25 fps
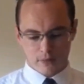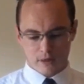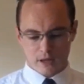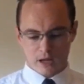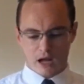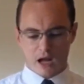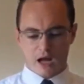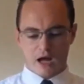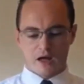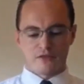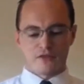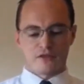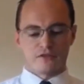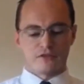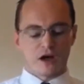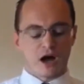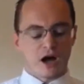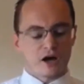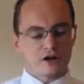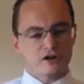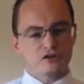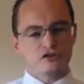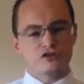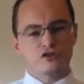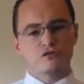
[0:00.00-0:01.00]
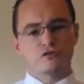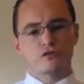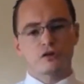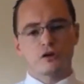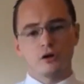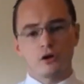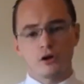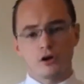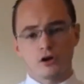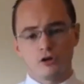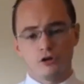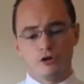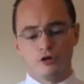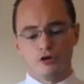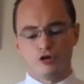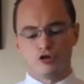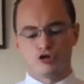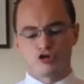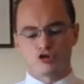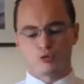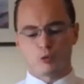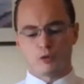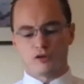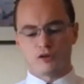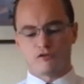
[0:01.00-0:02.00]
And the narrative concludes
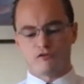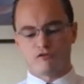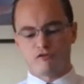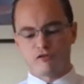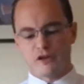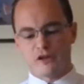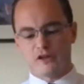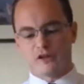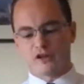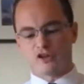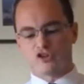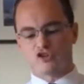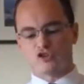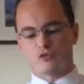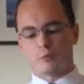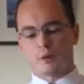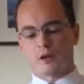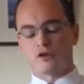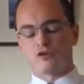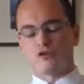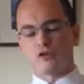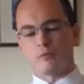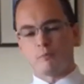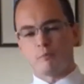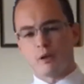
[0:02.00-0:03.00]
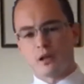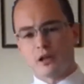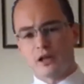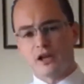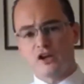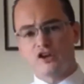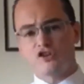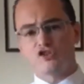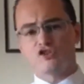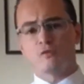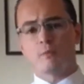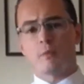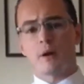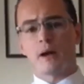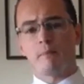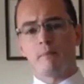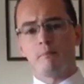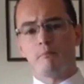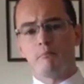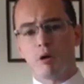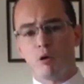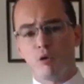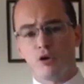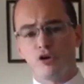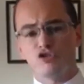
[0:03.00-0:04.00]
with Felix being replaced by
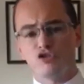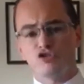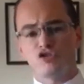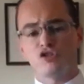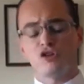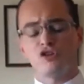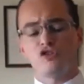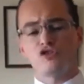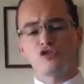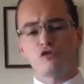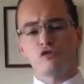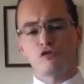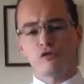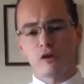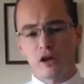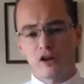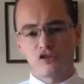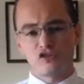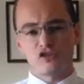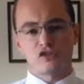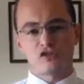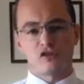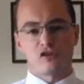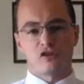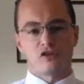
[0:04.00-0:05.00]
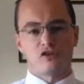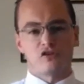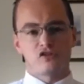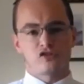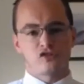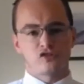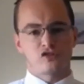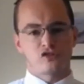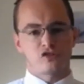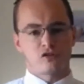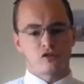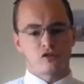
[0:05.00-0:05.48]
Porcius Festus.